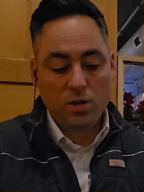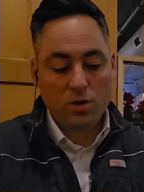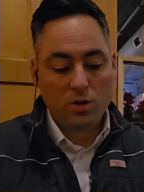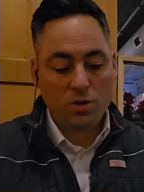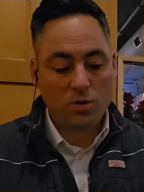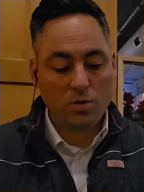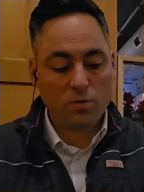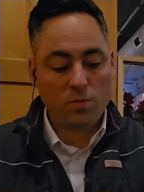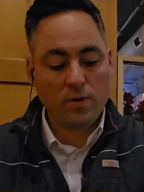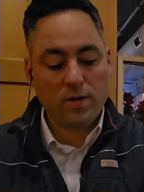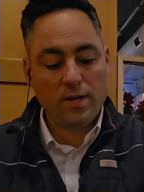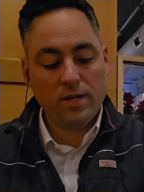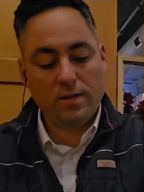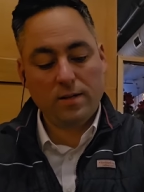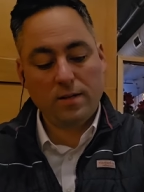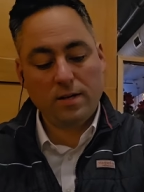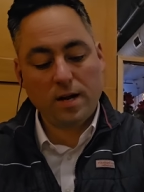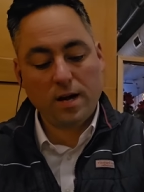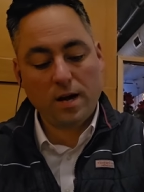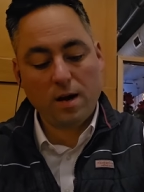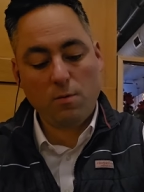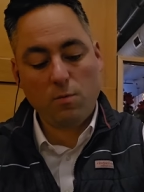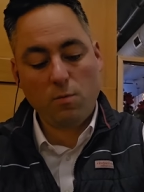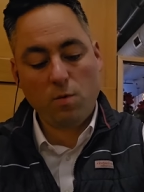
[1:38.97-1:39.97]
You know what?
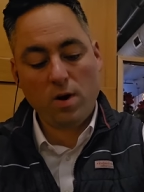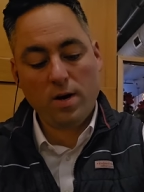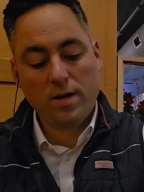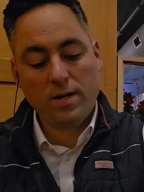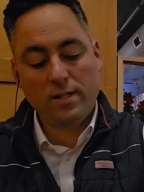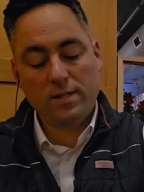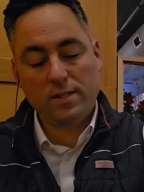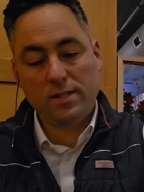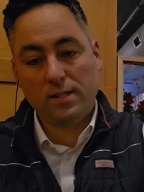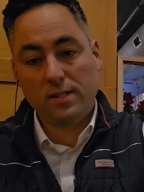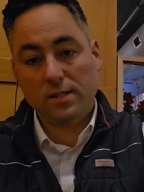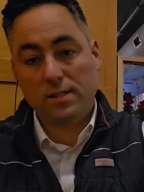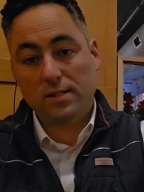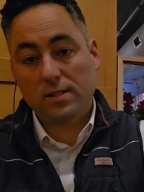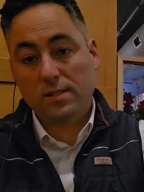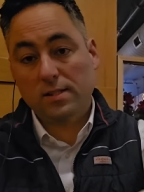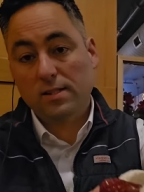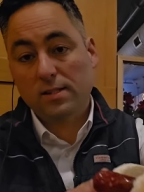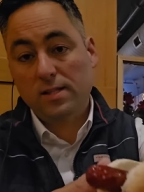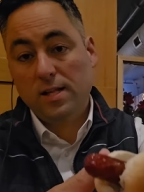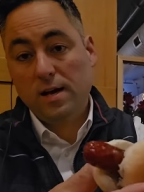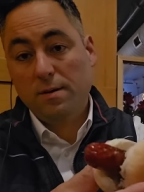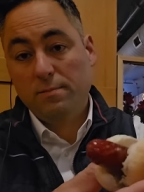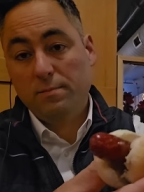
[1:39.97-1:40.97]
I wanted to
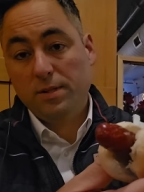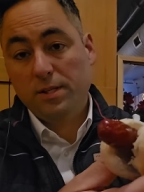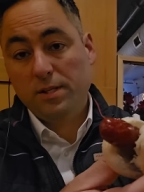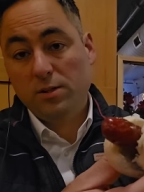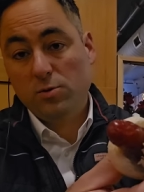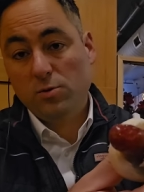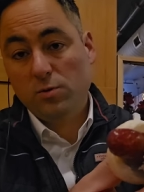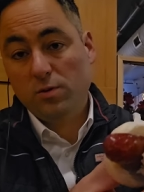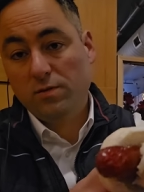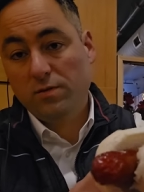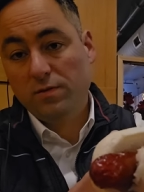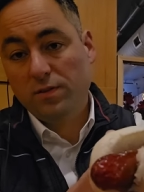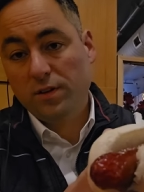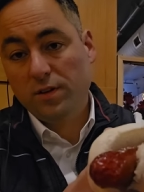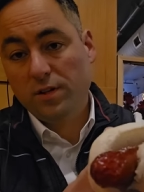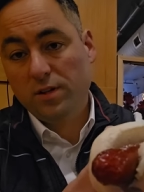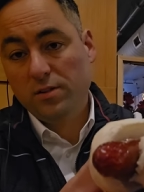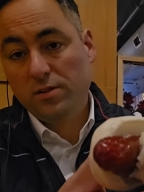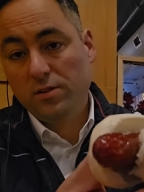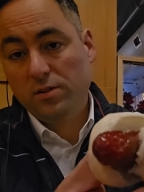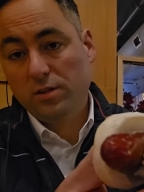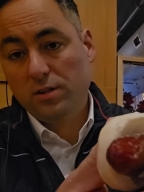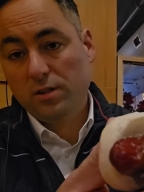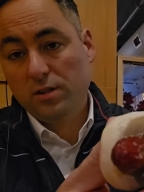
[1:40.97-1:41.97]
snap this one
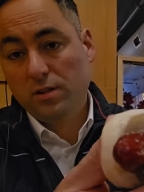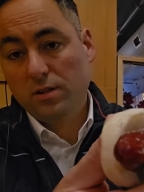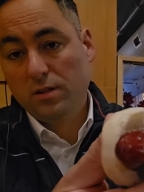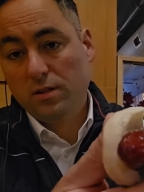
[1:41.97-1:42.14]
first.